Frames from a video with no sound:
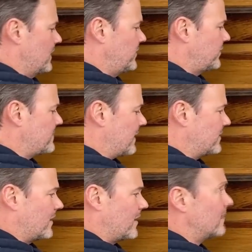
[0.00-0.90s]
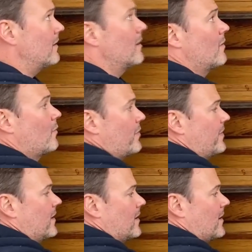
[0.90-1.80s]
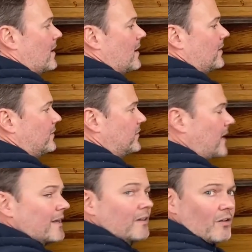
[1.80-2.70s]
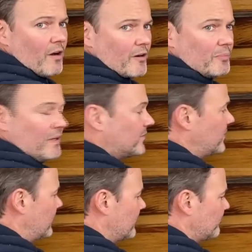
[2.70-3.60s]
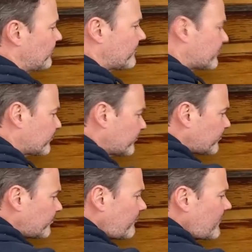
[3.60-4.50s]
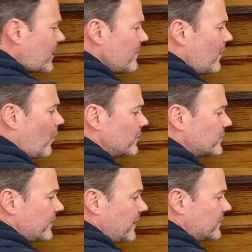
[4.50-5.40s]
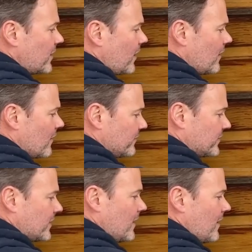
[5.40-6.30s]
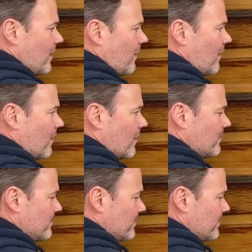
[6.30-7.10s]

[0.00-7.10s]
just about done with the second longer piece here. The holes for these kerfs are,